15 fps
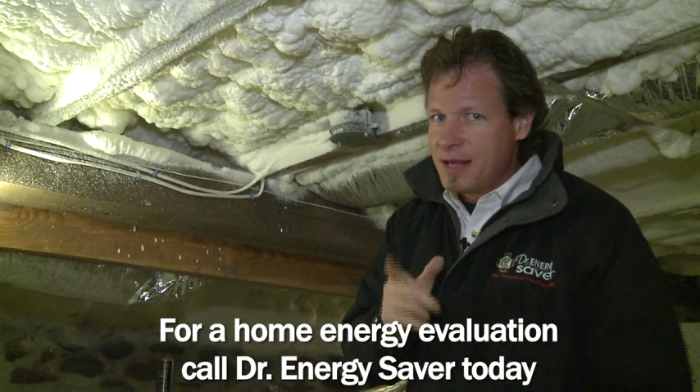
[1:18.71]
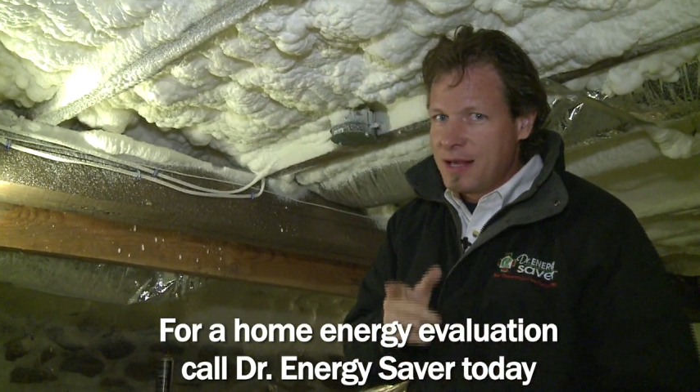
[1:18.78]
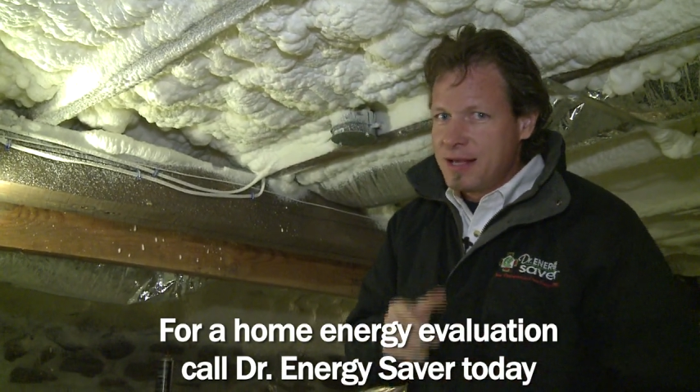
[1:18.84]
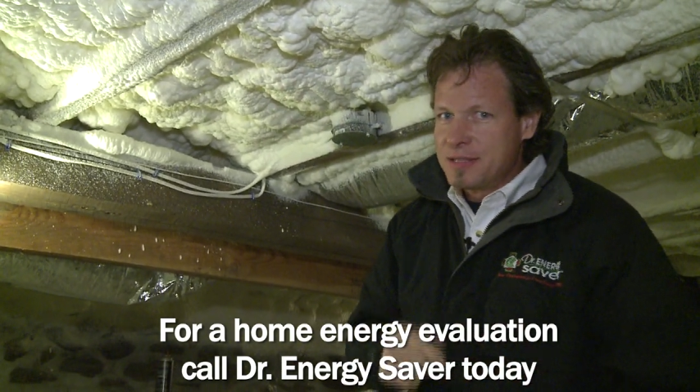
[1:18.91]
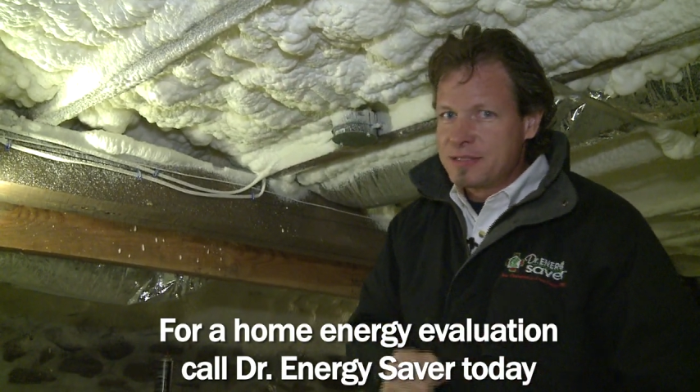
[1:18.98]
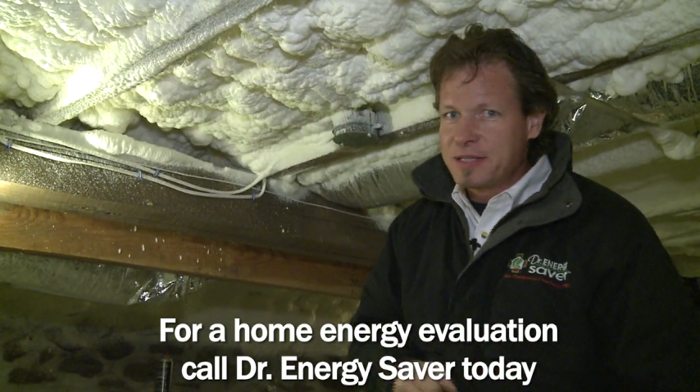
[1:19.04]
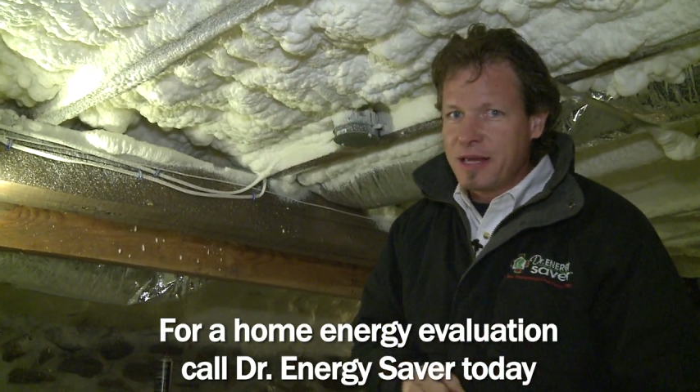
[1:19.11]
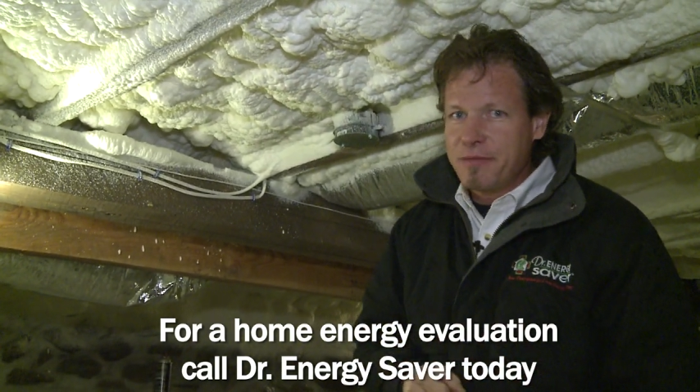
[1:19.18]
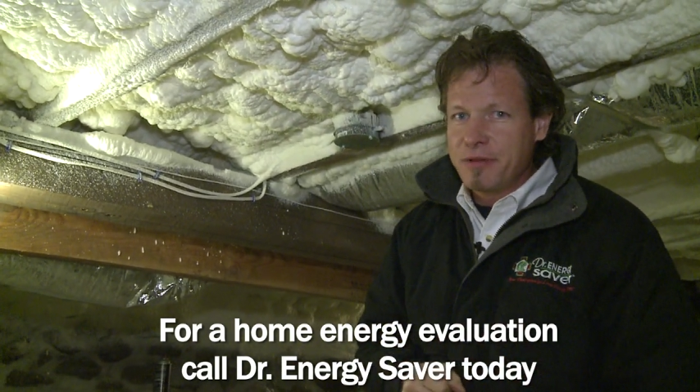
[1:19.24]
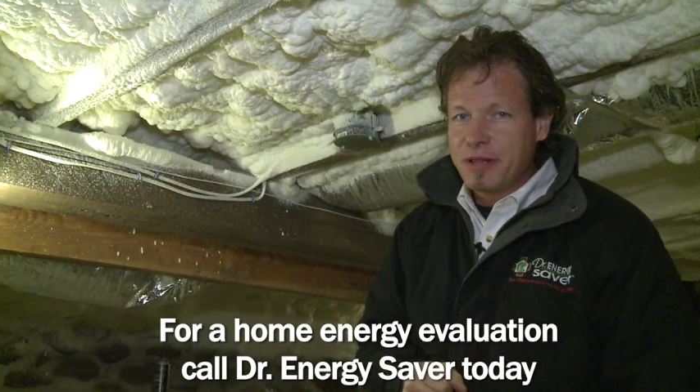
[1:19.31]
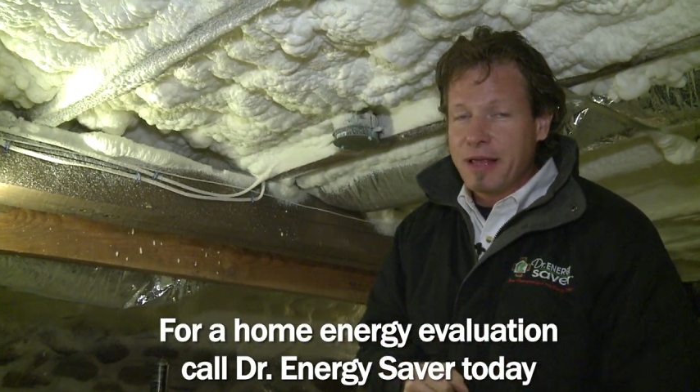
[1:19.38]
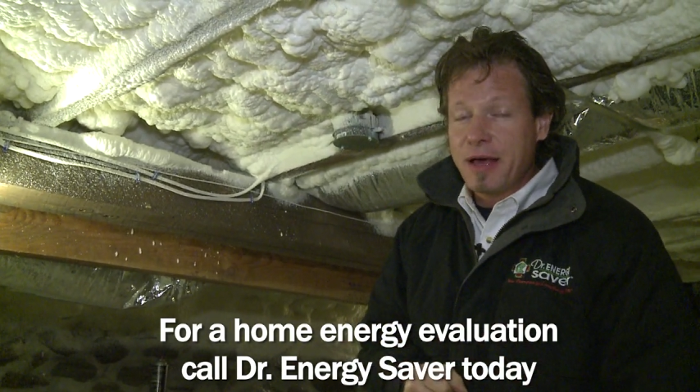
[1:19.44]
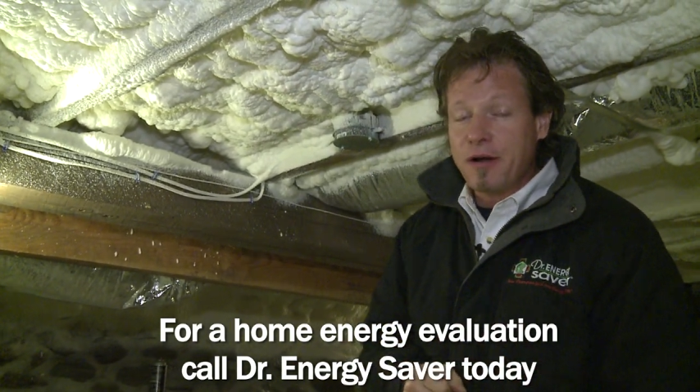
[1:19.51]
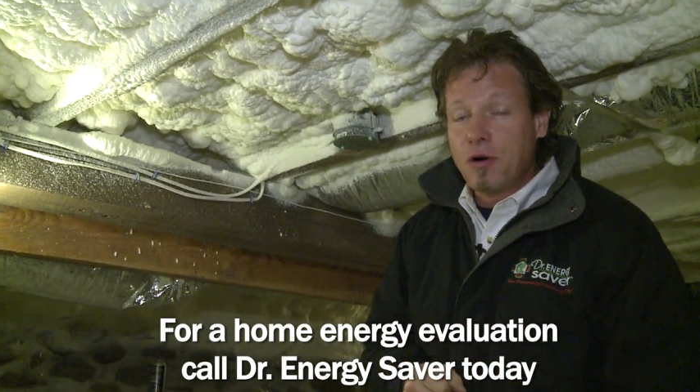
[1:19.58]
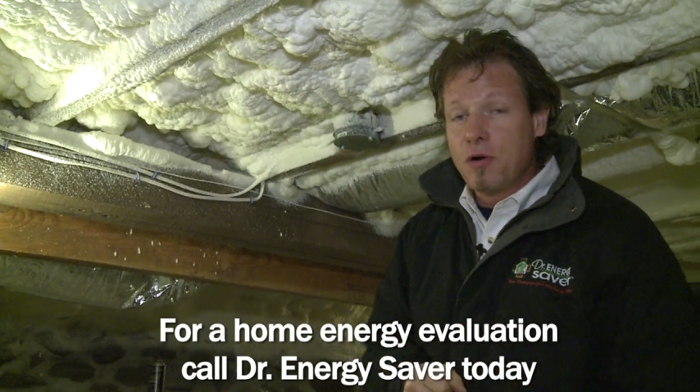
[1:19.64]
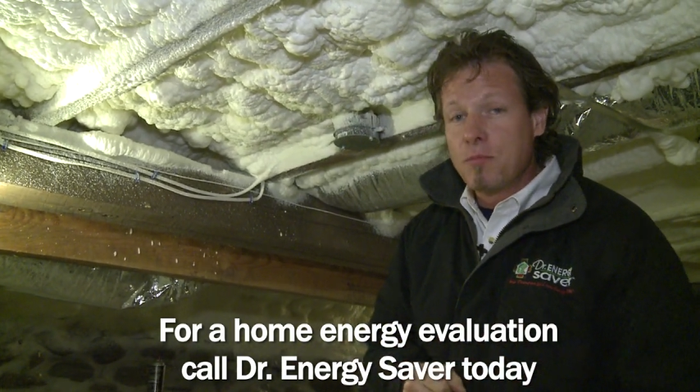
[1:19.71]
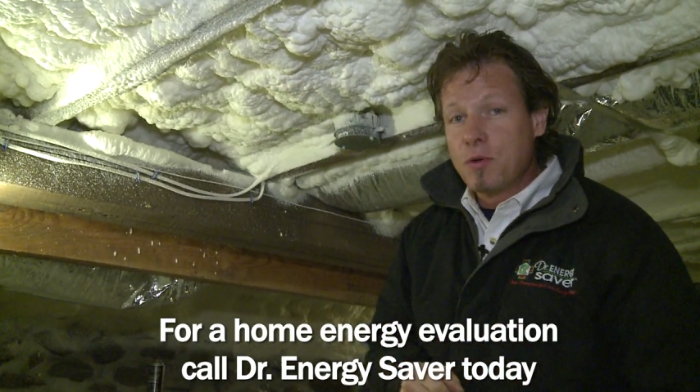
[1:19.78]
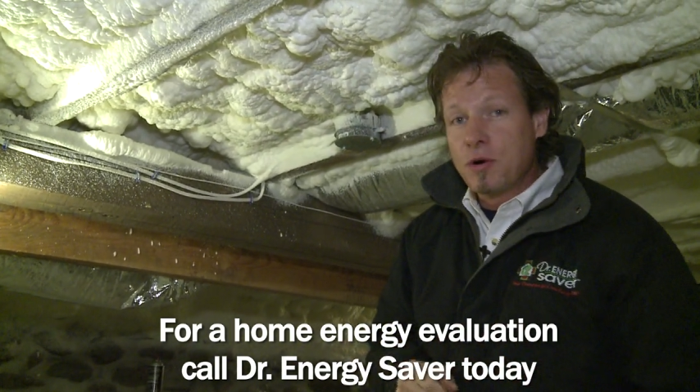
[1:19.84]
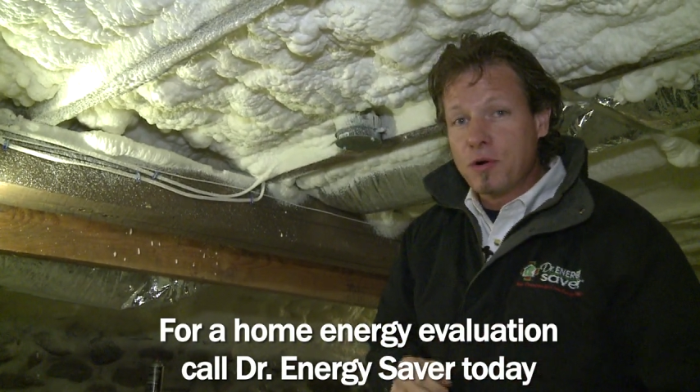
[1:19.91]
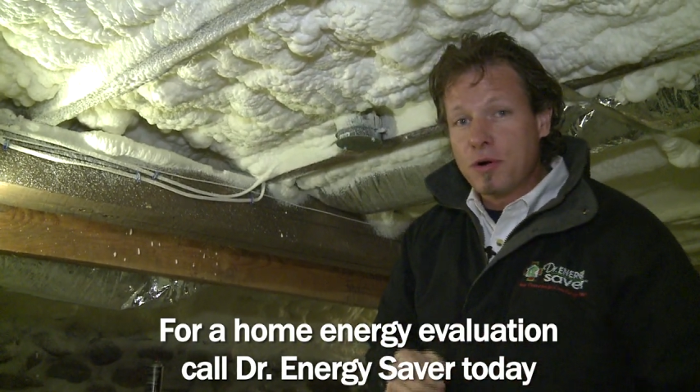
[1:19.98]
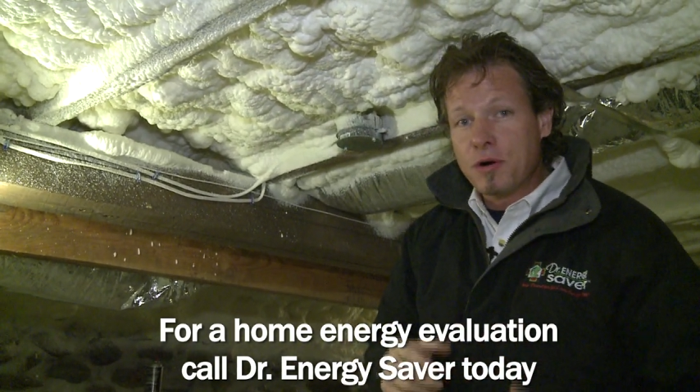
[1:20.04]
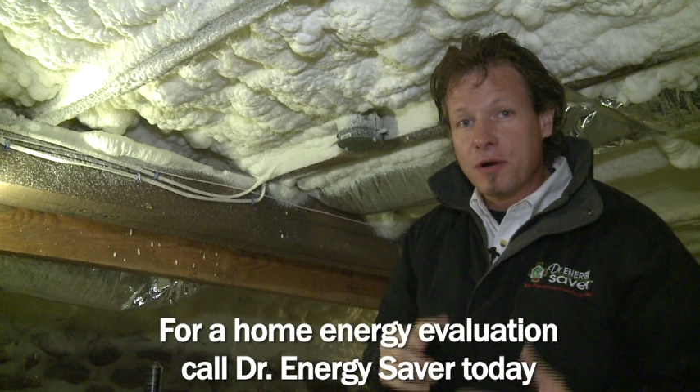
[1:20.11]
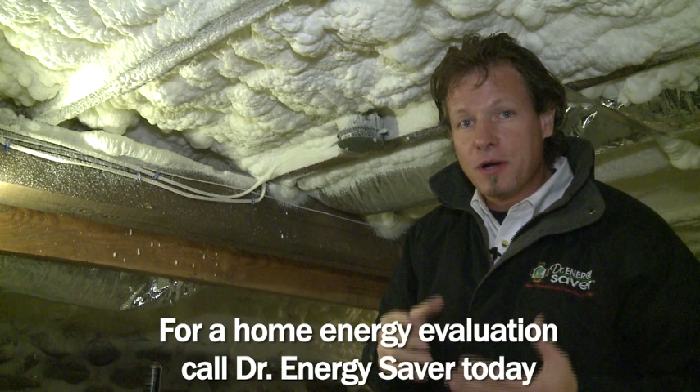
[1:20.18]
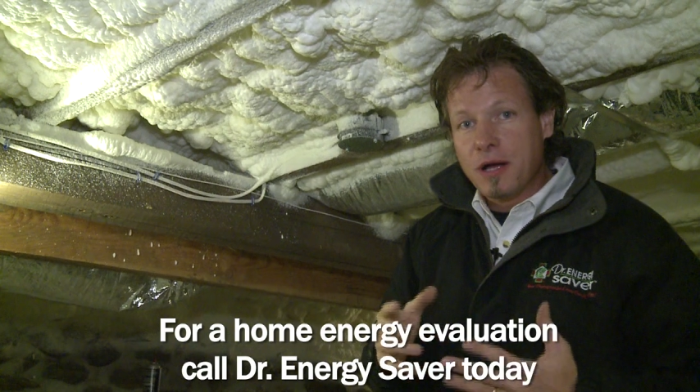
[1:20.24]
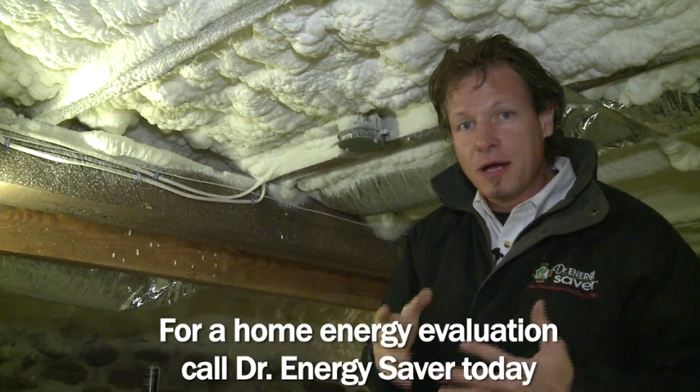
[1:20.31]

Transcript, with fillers: saving that homeowner